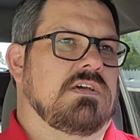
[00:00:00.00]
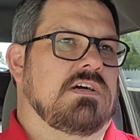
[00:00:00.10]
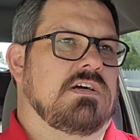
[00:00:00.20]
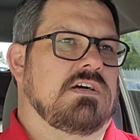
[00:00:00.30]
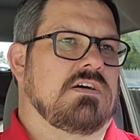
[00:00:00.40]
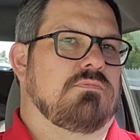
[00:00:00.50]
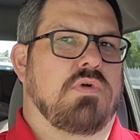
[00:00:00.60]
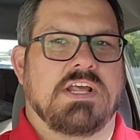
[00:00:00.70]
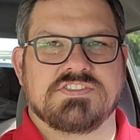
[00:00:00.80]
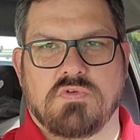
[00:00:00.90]
Uh,
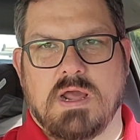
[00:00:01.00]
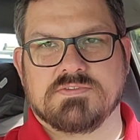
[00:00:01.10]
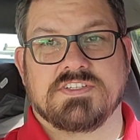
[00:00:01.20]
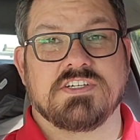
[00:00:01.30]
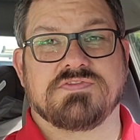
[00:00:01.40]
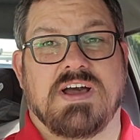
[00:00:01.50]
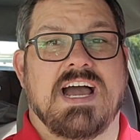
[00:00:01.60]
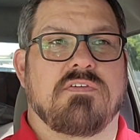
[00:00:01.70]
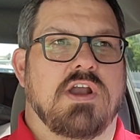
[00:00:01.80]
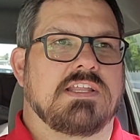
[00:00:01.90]
Branson Robinson. There's
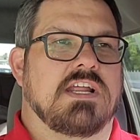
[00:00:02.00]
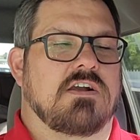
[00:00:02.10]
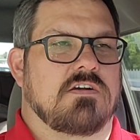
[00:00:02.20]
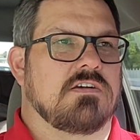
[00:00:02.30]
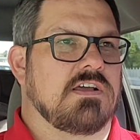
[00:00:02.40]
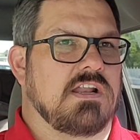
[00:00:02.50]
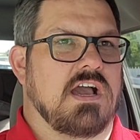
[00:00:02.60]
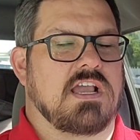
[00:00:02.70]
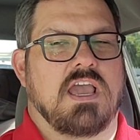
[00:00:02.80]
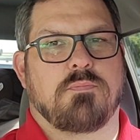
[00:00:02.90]
five right there. And
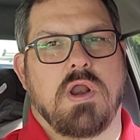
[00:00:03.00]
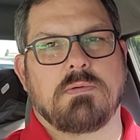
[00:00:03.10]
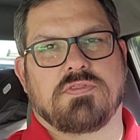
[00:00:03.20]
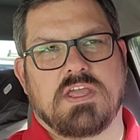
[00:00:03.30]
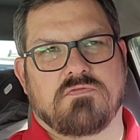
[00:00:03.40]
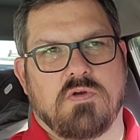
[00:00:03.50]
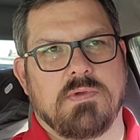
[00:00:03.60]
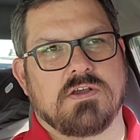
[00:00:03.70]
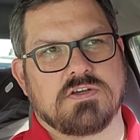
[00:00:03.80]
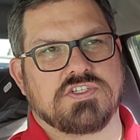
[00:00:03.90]
I, I, probably think for a
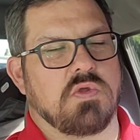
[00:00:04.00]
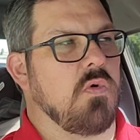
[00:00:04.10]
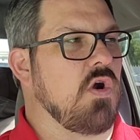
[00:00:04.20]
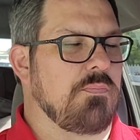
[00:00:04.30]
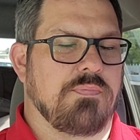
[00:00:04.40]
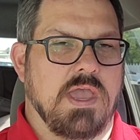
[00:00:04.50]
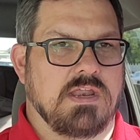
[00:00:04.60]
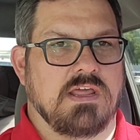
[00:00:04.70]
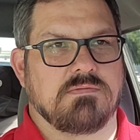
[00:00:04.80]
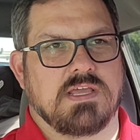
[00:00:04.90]
minute or two more and,
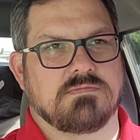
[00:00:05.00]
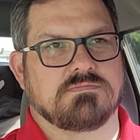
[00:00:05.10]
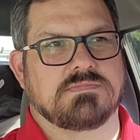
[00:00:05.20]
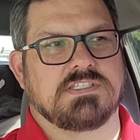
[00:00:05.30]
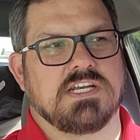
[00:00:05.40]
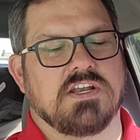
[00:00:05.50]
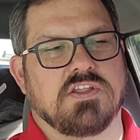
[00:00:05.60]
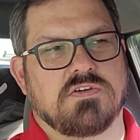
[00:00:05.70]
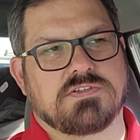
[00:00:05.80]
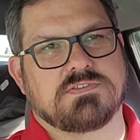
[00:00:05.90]
and, and get
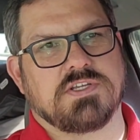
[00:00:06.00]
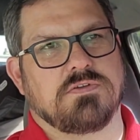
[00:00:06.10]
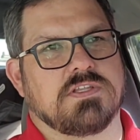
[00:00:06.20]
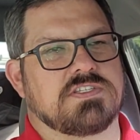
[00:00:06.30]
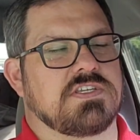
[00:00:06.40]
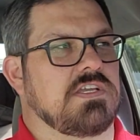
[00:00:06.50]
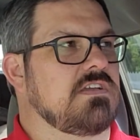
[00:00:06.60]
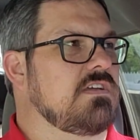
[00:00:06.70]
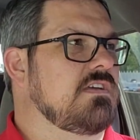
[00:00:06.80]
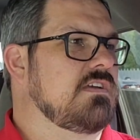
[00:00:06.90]
another two. Let's see.
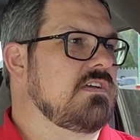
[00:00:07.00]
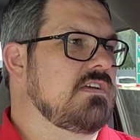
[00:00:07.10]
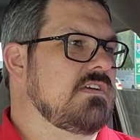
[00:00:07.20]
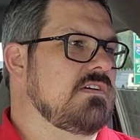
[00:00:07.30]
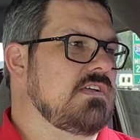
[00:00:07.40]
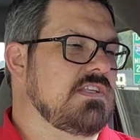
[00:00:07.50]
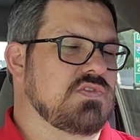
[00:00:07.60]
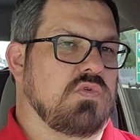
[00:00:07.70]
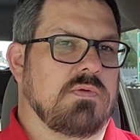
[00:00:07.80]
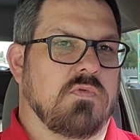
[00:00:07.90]
At
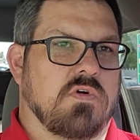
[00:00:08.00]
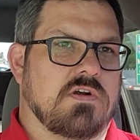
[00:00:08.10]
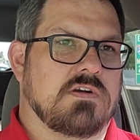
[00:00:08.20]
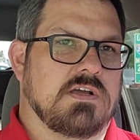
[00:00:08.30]
least one more.